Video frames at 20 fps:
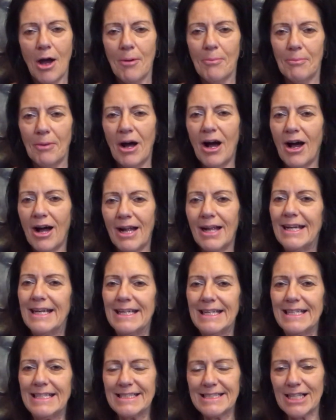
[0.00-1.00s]
But
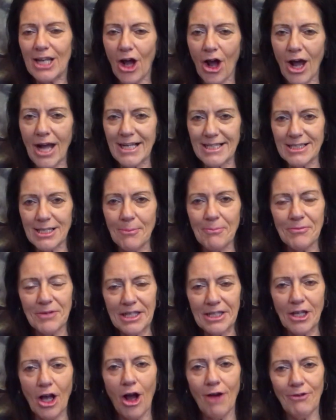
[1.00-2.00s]
it's like something
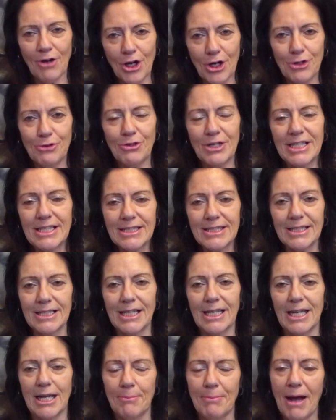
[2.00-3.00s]
that I've heard
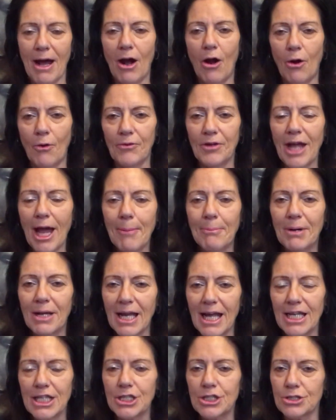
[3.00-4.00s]
recently about on the
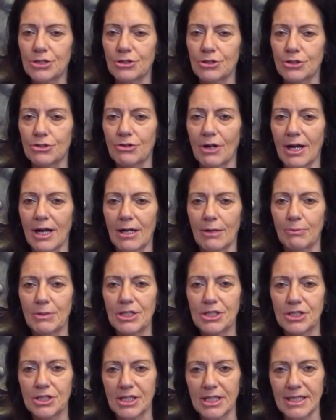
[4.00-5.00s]
Appalachian Trail,
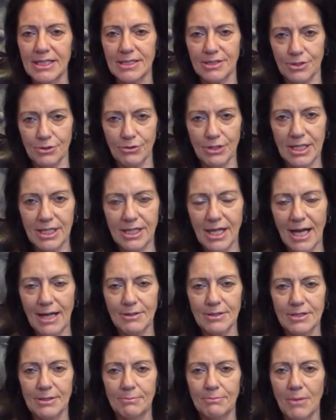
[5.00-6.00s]
which is
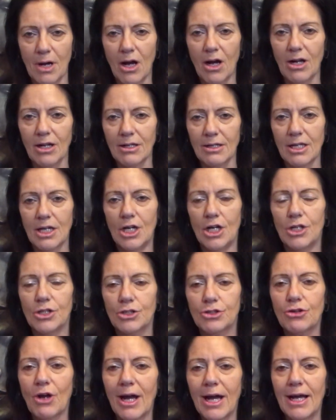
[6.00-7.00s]
3,000-mile
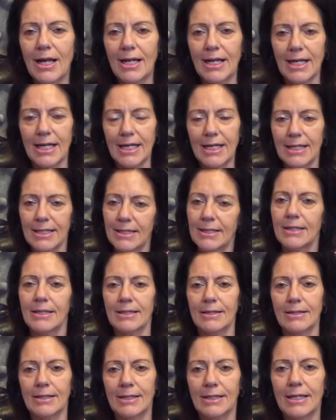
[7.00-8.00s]
trail in
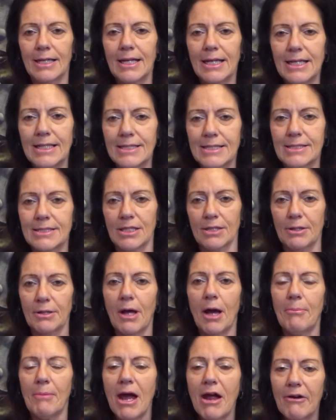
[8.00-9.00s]
Eastern
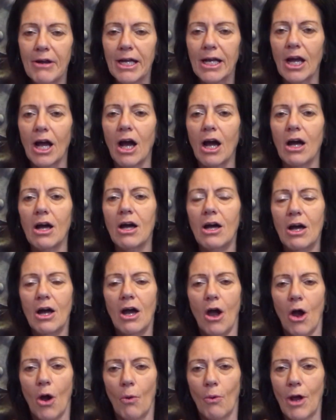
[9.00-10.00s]
America,
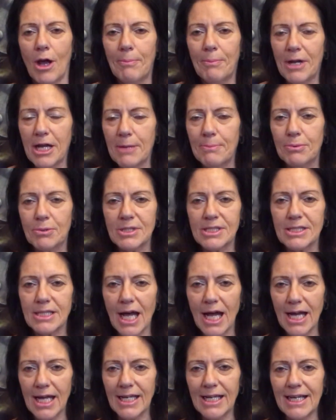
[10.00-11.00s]
where people
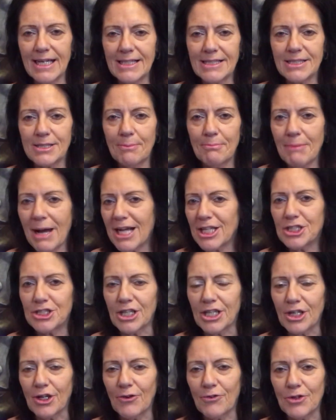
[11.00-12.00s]
say it's the
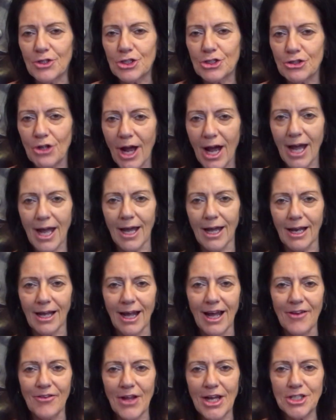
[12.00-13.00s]
magic of the trail
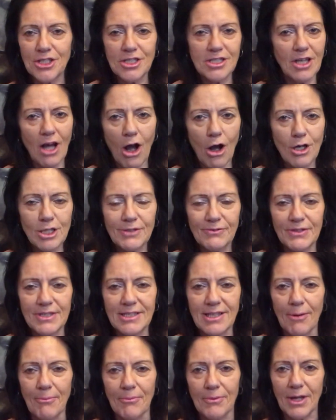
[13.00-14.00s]
and they just ask for
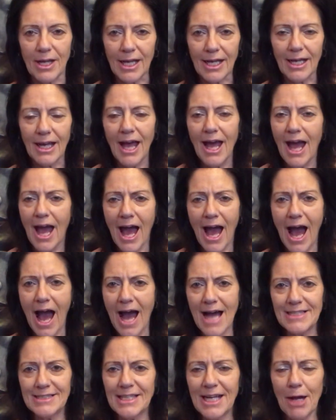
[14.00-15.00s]
something
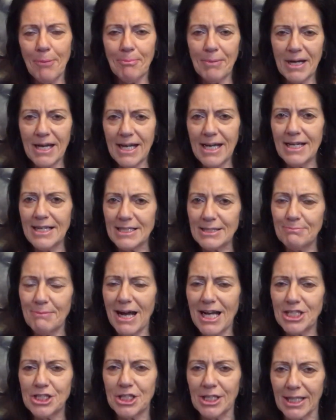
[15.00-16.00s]
and it appears
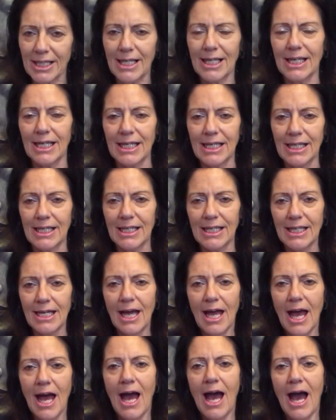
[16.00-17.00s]
magically.
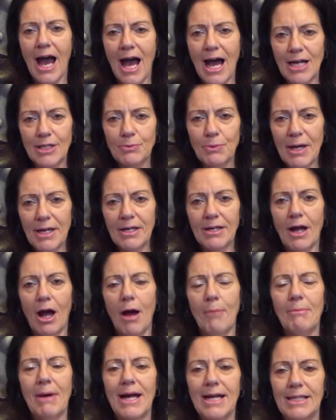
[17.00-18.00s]
And when I
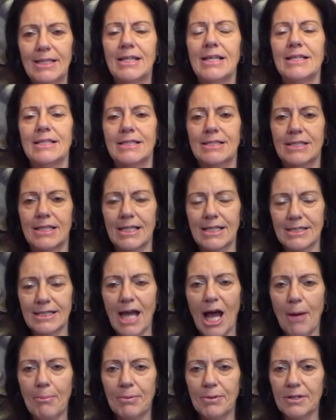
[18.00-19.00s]
made these things
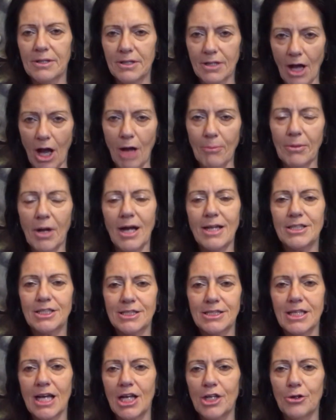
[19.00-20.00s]
happen that I'm going to
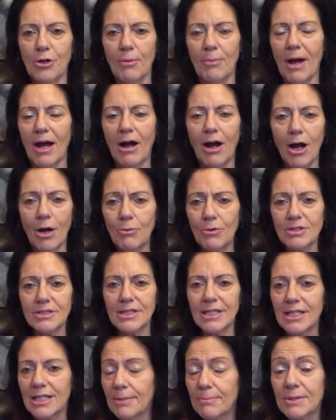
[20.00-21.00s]
tell you about, I
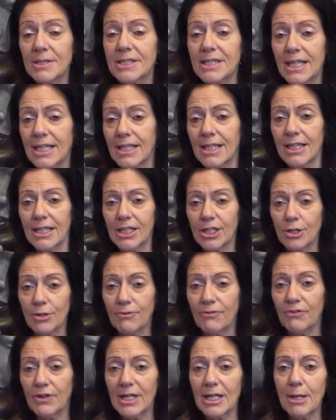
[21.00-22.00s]
wasn't in a particularly good
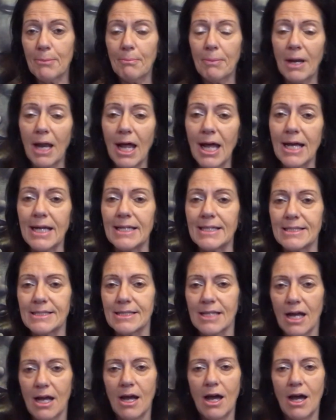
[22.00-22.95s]
feeling place.